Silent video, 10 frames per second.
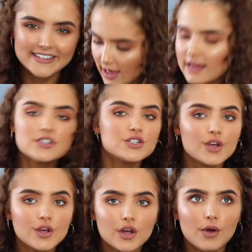As
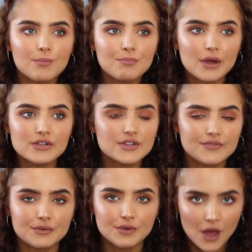most of
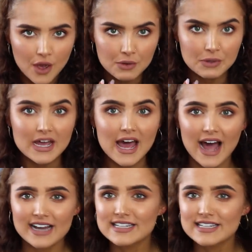you know, I